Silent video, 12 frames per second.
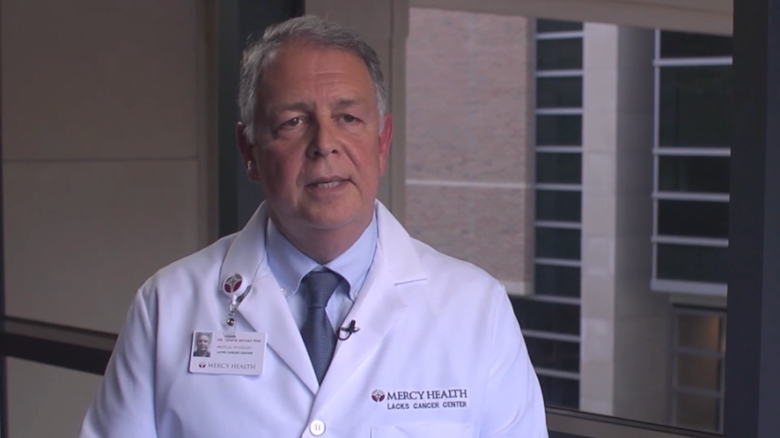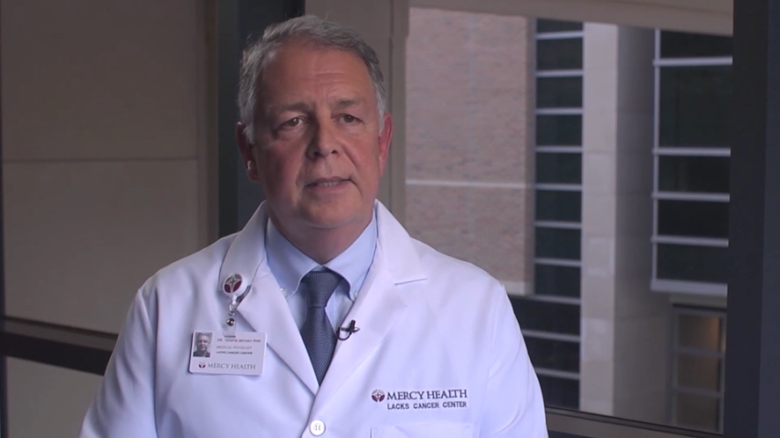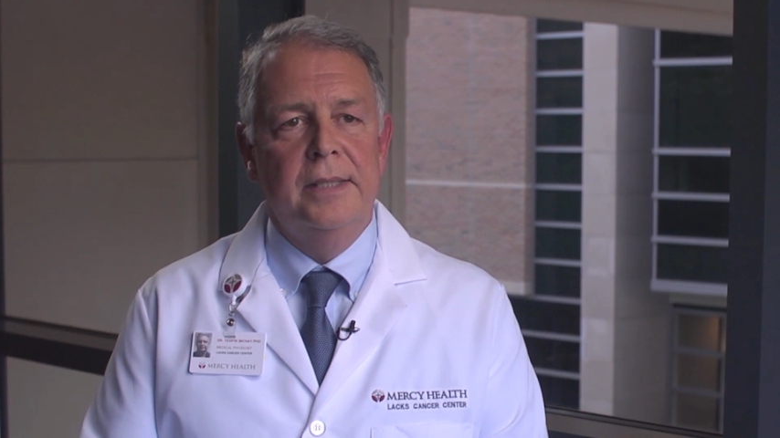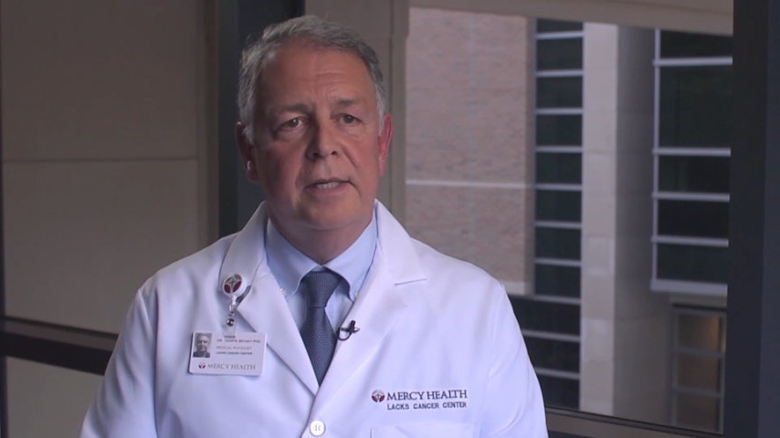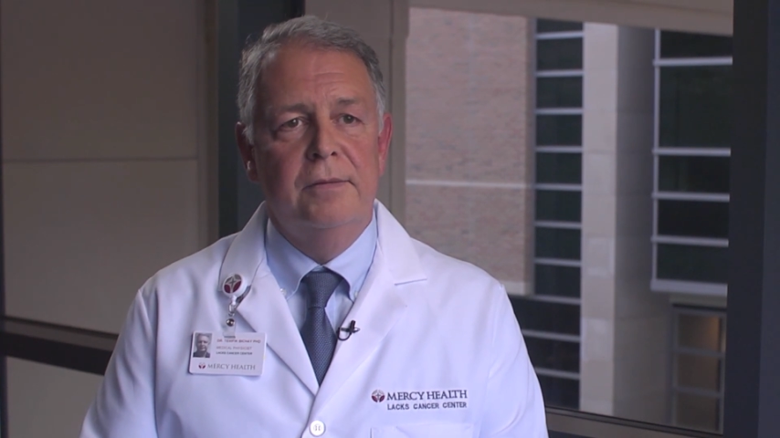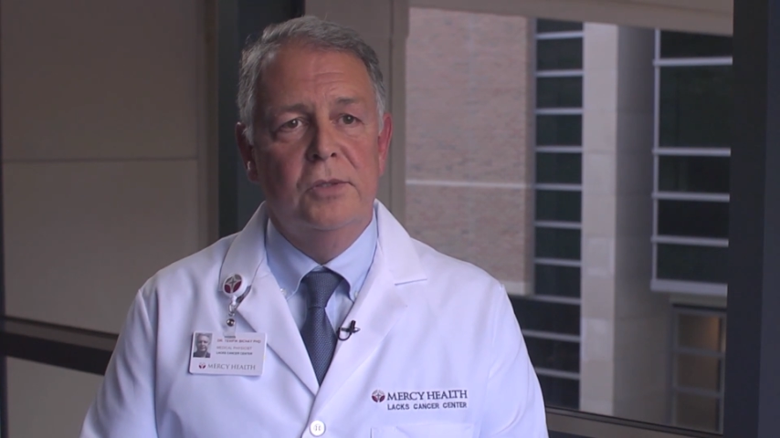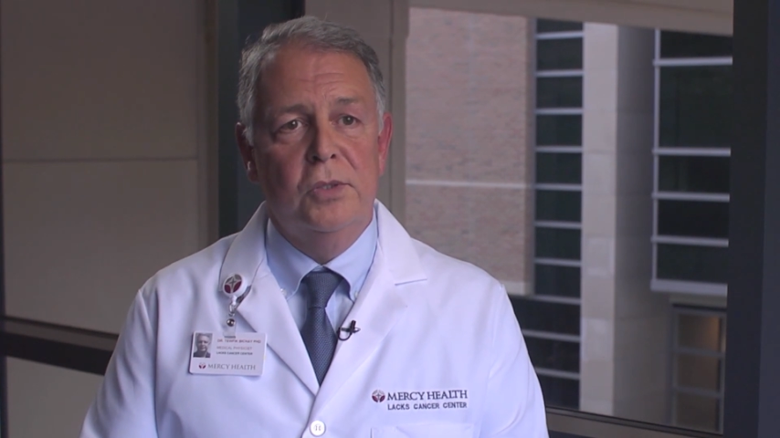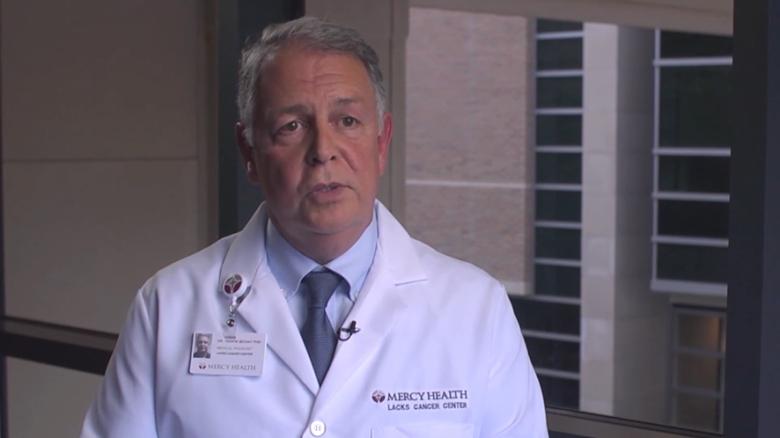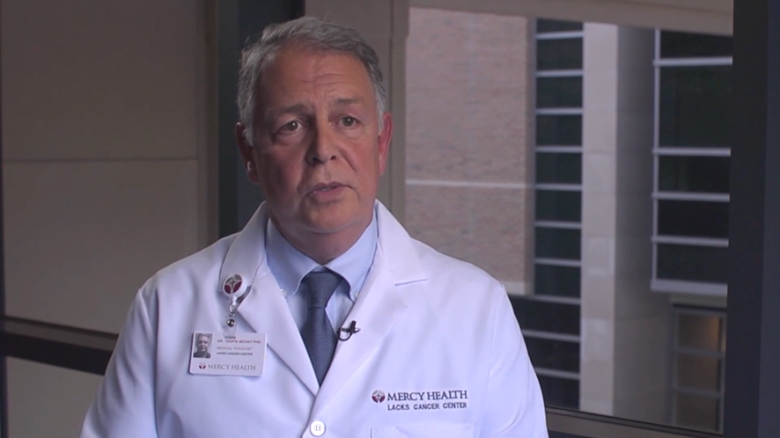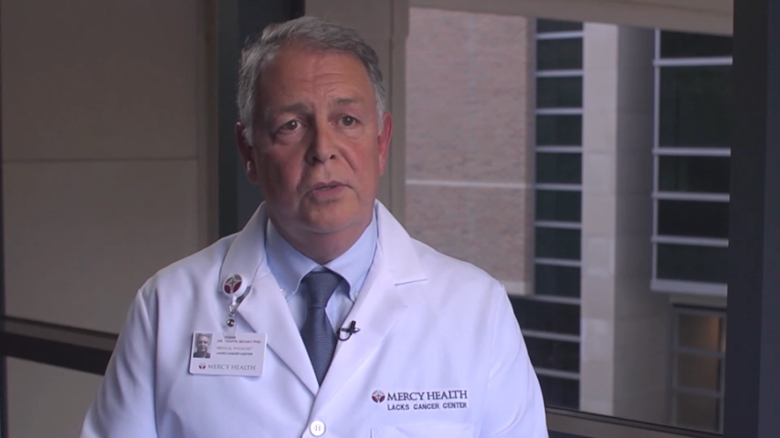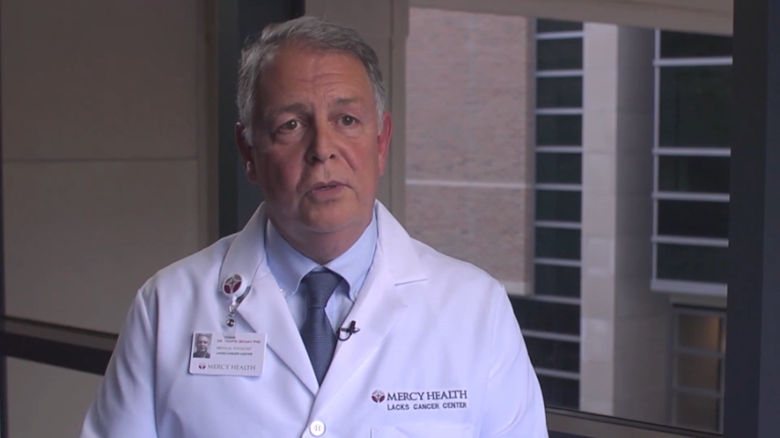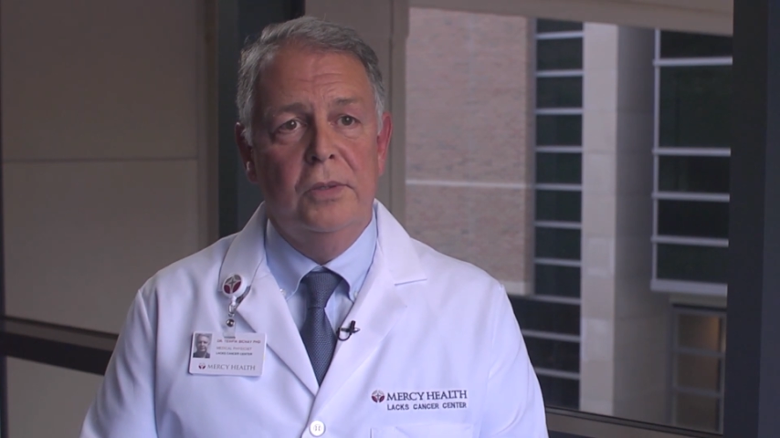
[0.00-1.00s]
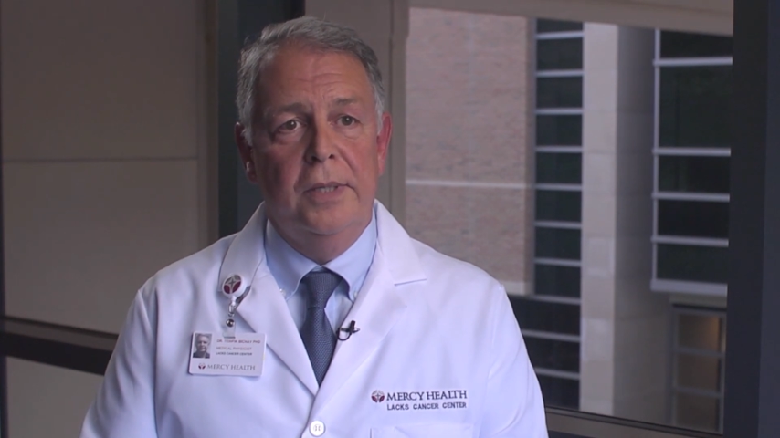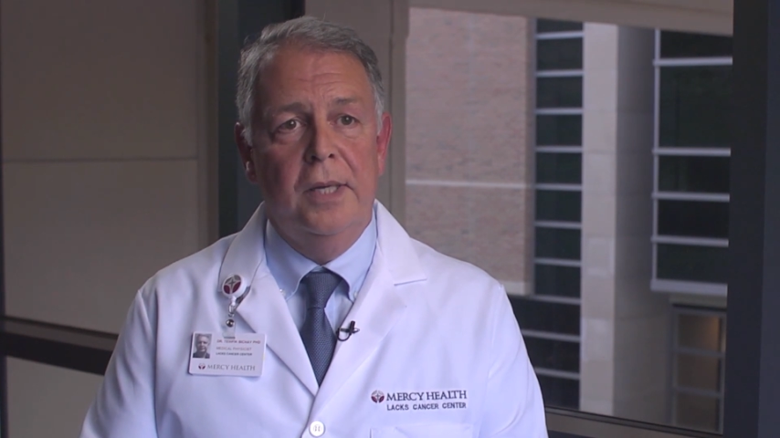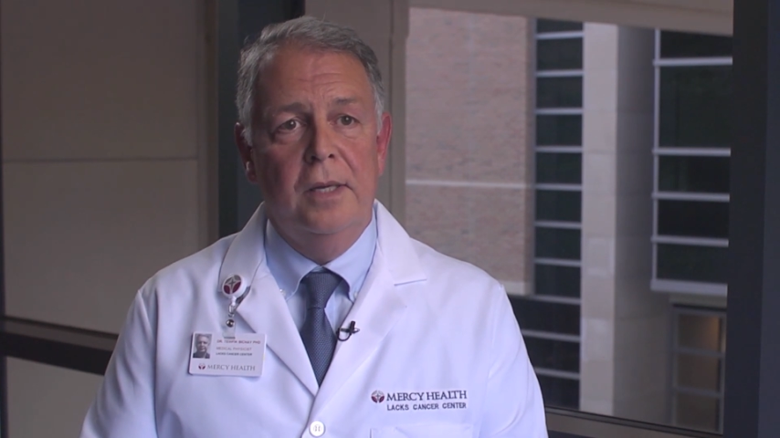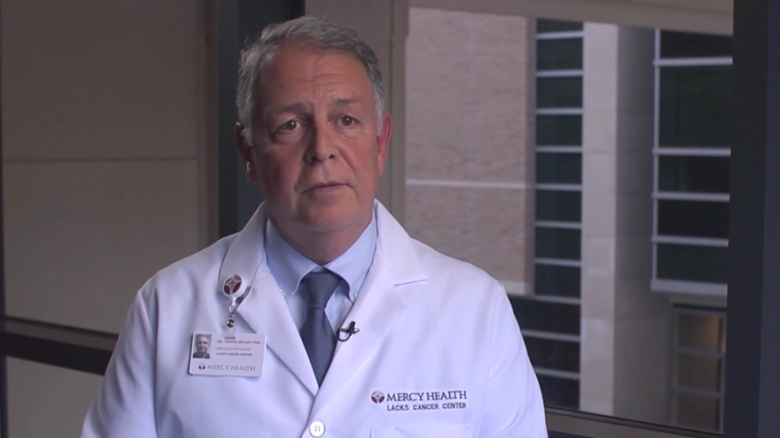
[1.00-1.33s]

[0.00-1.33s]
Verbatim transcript: instead of a circle, you now